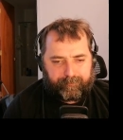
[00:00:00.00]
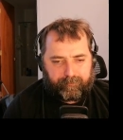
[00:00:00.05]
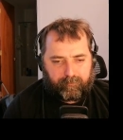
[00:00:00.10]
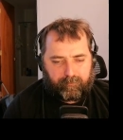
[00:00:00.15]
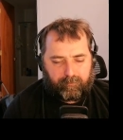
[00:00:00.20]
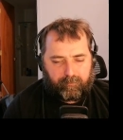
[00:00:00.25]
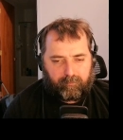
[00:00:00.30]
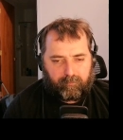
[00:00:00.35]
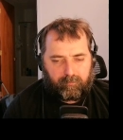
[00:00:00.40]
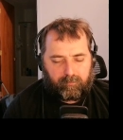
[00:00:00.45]

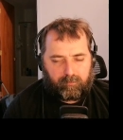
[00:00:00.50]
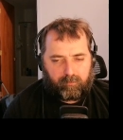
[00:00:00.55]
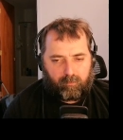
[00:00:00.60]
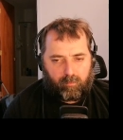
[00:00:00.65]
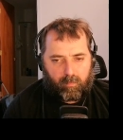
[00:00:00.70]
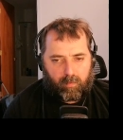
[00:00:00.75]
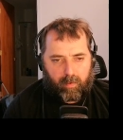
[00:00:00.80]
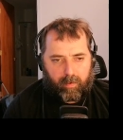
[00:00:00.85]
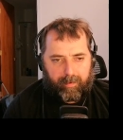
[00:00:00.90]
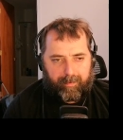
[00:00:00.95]

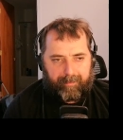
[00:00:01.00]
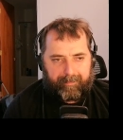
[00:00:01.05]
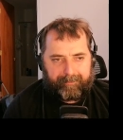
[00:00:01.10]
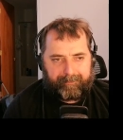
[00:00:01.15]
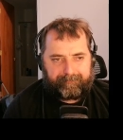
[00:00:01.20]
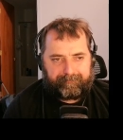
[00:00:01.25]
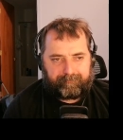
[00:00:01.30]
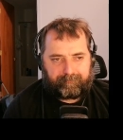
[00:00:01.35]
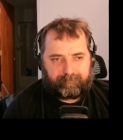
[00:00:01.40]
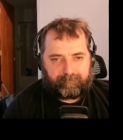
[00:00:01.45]

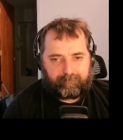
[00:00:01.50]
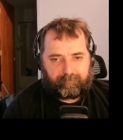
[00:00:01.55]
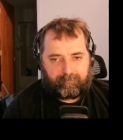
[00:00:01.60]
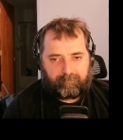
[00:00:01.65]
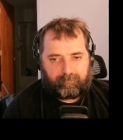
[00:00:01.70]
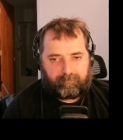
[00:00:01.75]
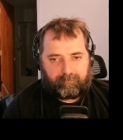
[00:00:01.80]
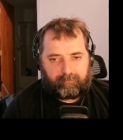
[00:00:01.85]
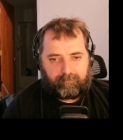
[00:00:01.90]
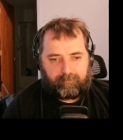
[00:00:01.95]

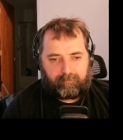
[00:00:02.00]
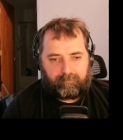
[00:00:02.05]
Nobody speaks.